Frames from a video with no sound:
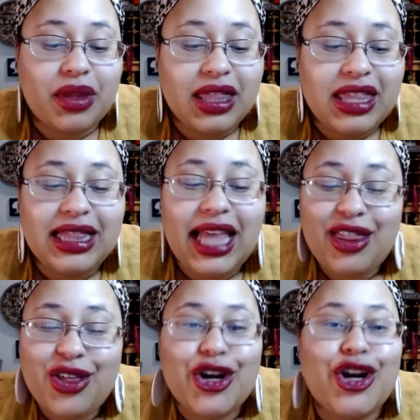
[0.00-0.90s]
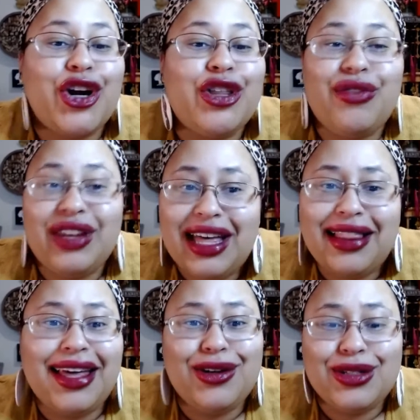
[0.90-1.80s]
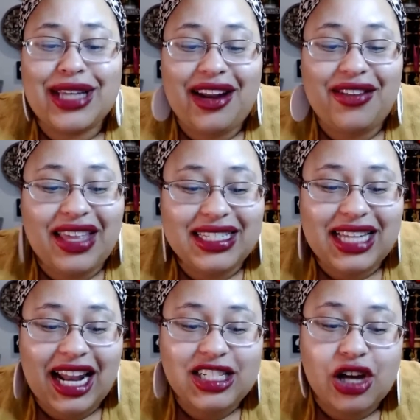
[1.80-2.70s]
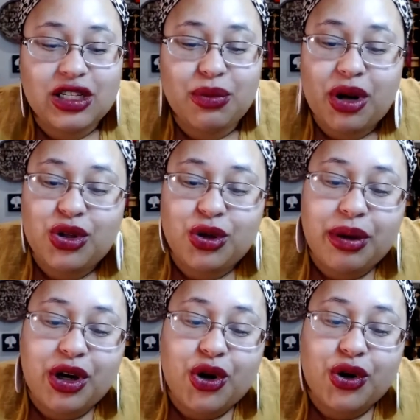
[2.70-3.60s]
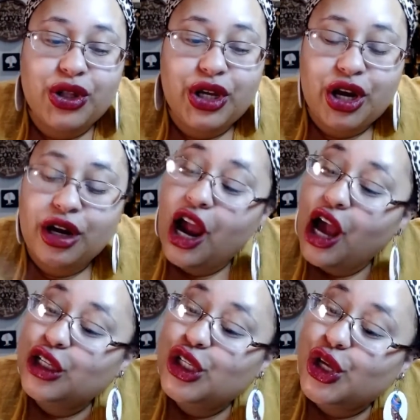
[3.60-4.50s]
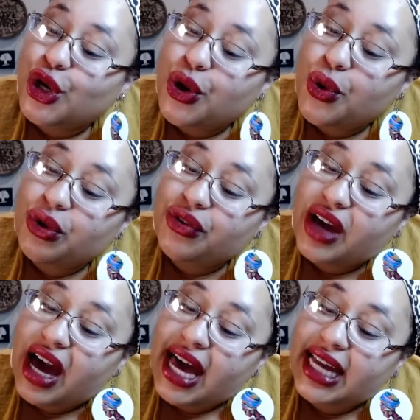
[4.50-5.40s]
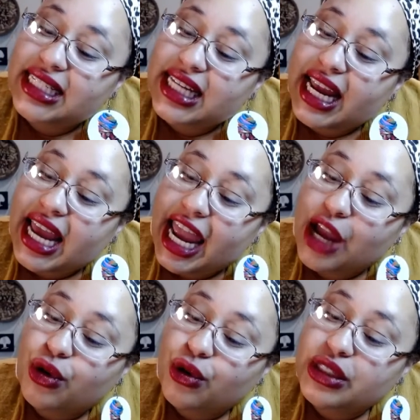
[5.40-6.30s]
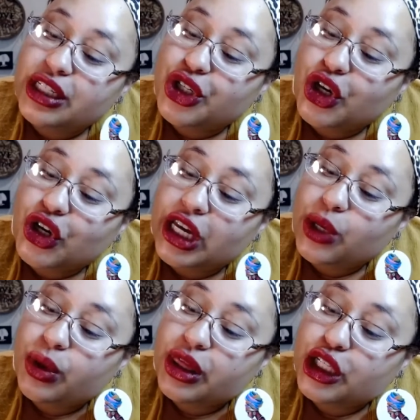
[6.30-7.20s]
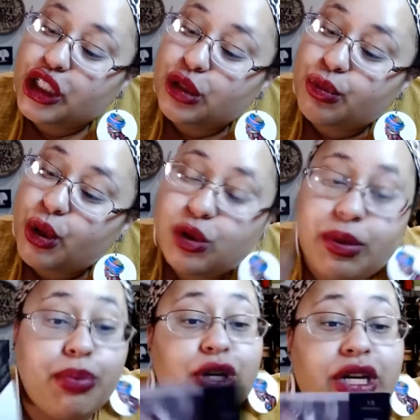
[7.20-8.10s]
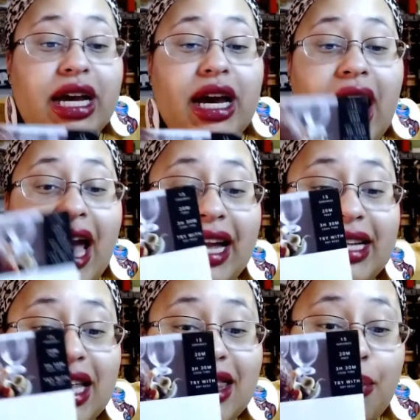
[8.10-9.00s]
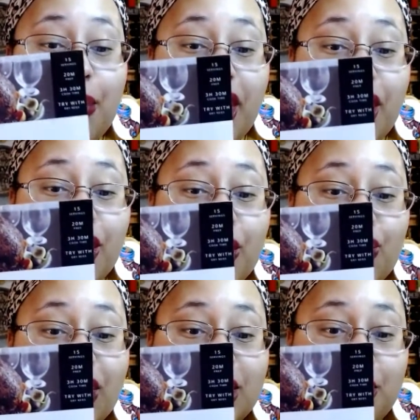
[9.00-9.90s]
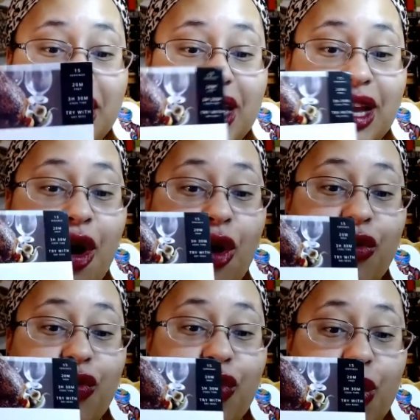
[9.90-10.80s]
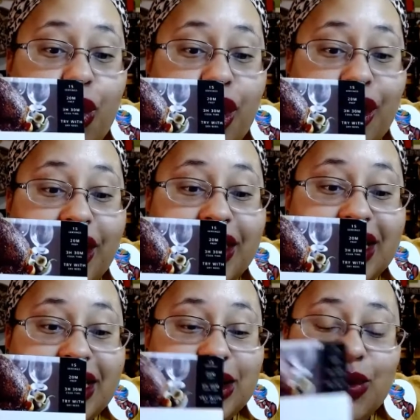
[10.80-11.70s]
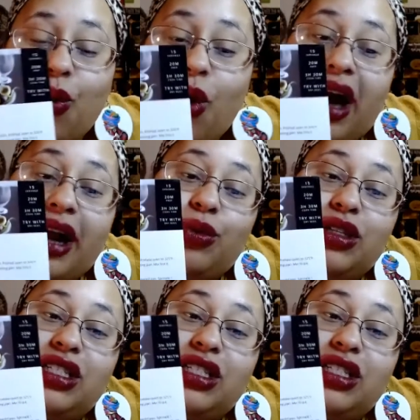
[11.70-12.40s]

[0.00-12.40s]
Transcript: the leather, the vanilla, those kind of things that I talked about a little bit earlier. So we've got a roasted turkey with smoked paprika as the paired recipe for this wine, which